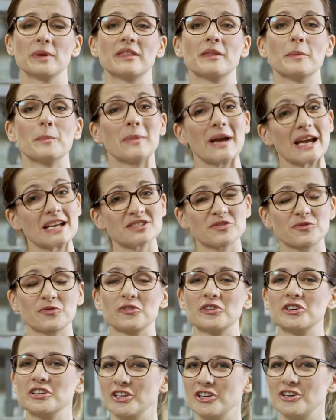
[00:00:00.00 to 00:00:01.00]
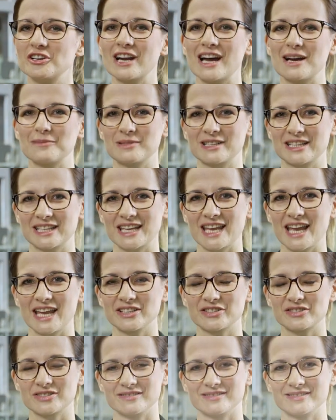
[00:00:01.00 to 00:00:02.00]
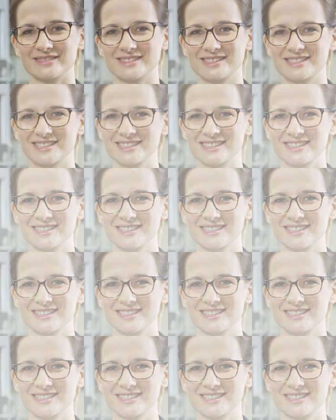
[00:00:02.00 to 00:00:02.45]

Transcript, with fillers: be the best for your application.